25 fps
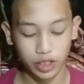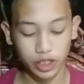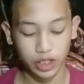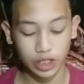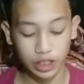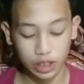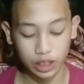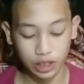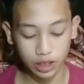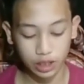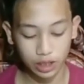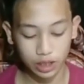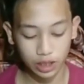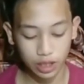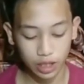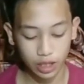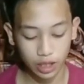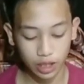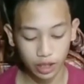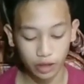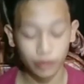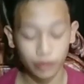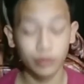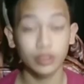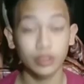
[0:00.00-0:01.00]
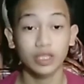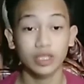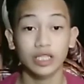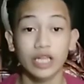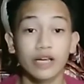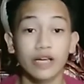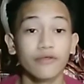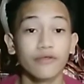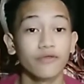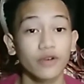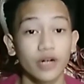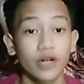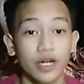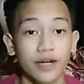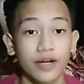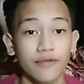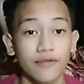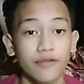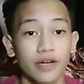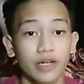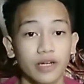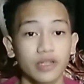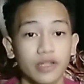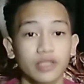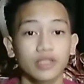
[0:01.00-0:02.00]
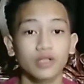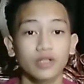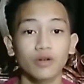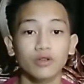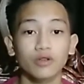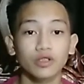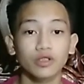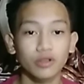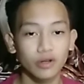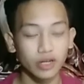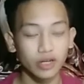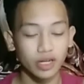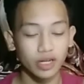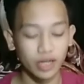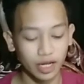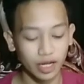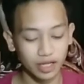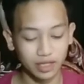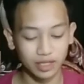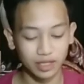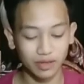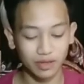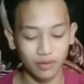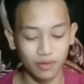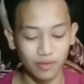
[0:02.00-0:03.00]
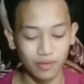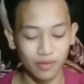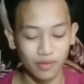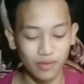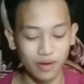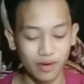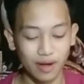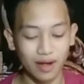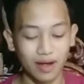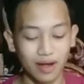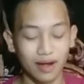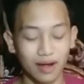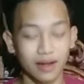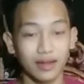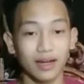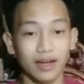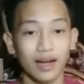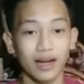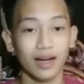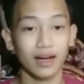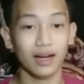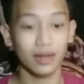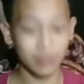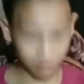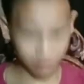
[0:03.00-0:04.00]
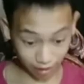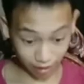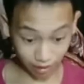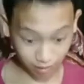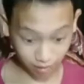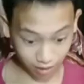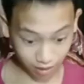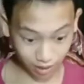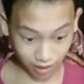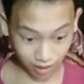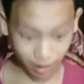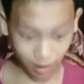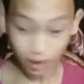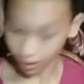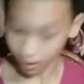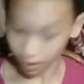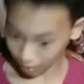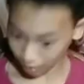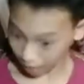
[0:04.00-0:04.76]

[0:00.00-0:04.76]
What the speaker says: which is yung save or evict. So sorry guys kung ga tanga